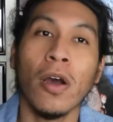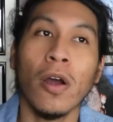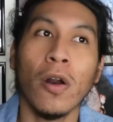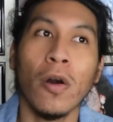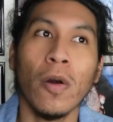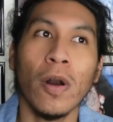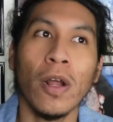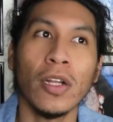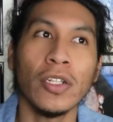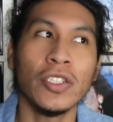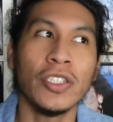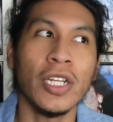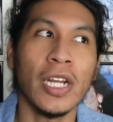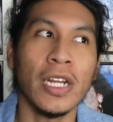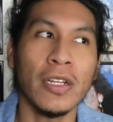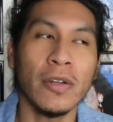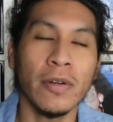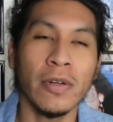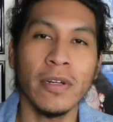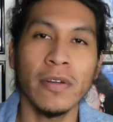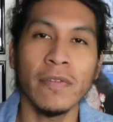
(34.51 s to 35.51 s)
around
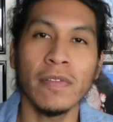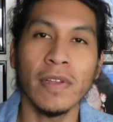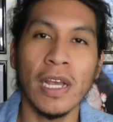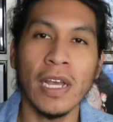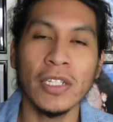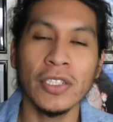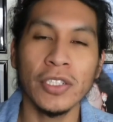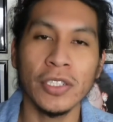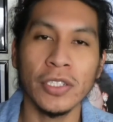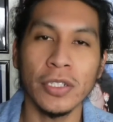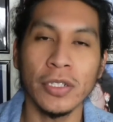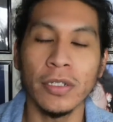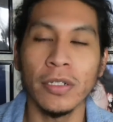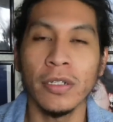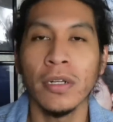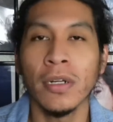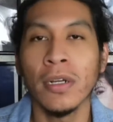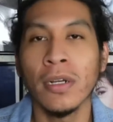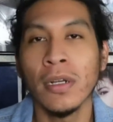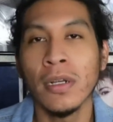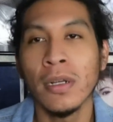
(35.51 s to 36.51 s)
January of last year,